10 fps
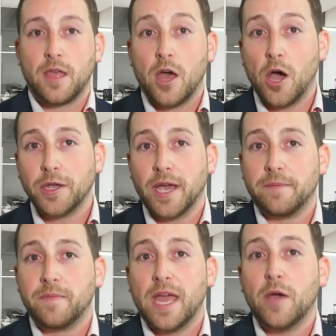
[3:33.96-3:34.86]

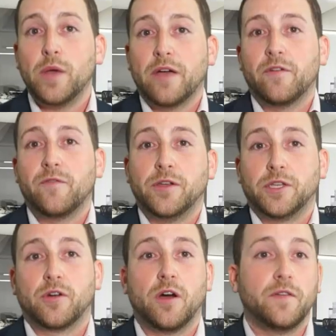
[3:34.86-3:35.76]
Okay, here we have a
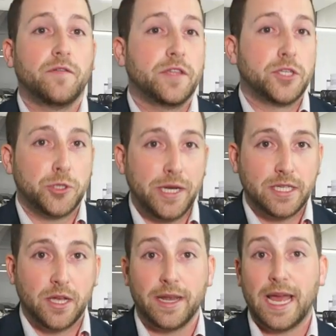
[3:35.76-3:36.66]
photograph of the
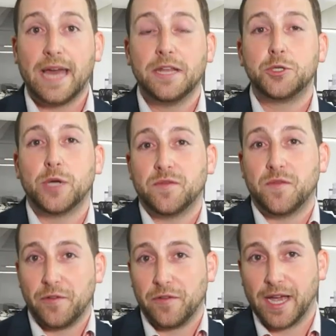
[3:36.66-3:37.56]
street sign and address
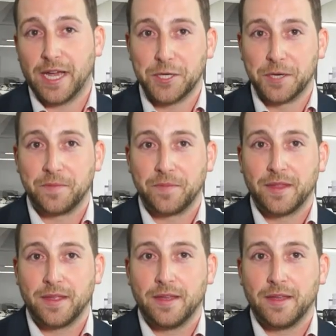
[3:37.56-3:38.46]
verification.
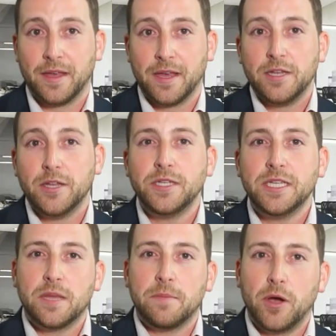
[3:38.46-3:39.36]

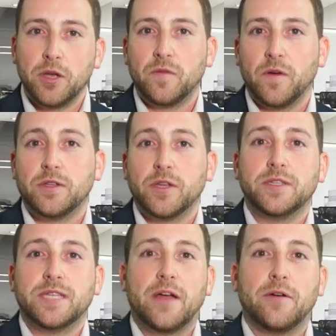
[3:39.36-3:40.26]
Notice that both
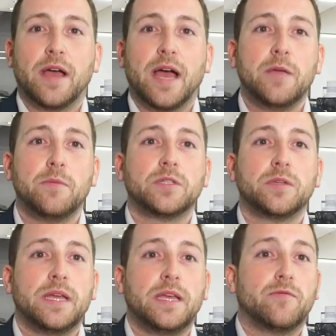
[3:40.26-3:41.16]
photos are able
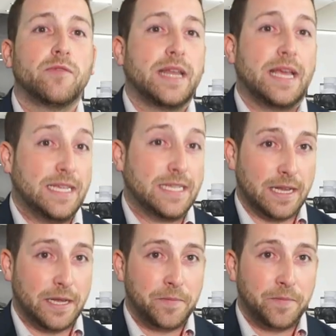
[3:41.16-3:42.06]
to be read
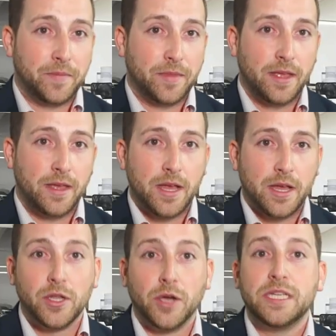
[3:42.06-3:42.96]
easily.
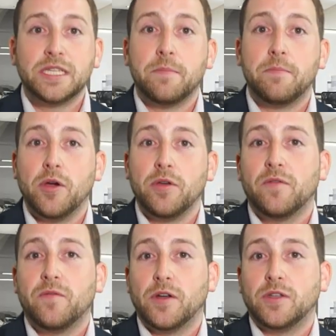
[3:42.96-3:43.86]
Notice that both
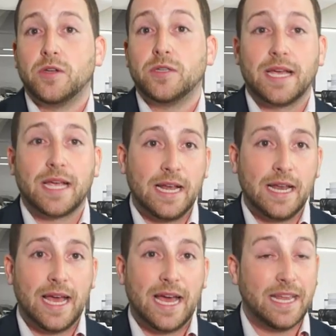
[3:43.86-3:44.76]
the photos are
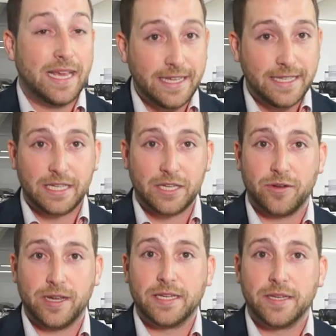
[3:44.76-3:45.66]
clear and easy to
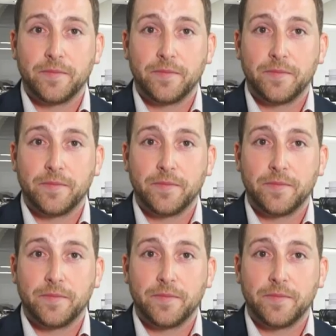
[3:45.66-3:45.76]
read.